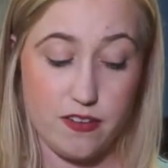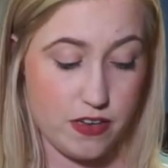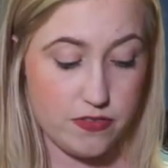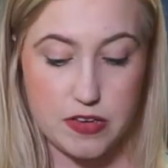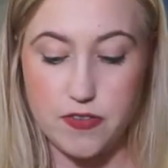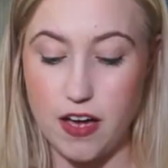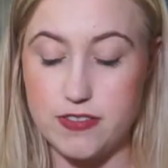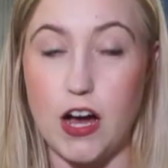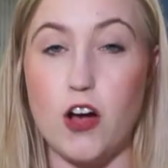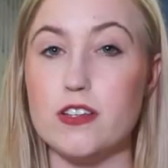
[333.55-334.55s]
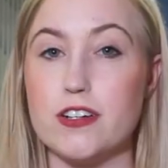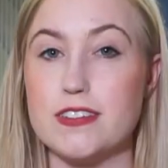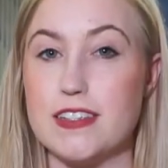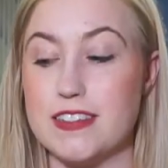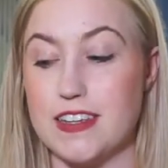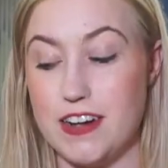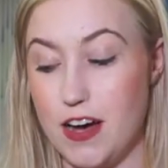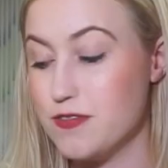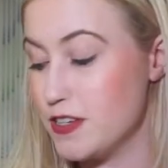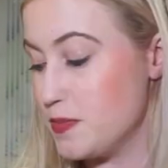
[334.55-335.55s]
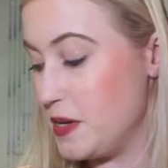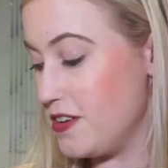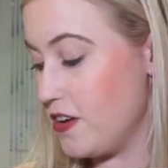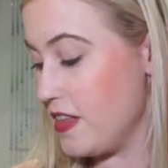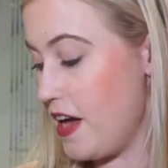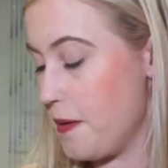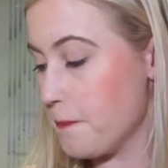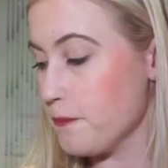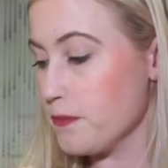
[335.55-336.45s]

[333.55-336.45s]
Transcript: $55 is enough to spend on that.